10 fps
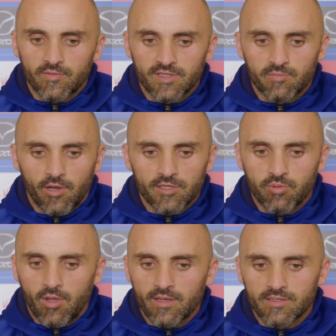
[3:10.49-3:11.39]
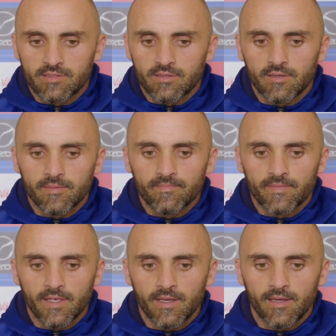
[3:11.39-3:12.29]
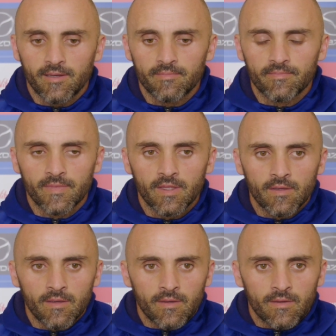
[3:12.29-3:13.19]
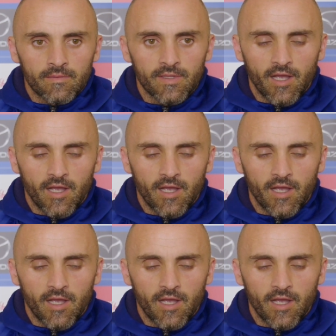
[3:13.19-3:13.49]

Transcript: We've exposed players to the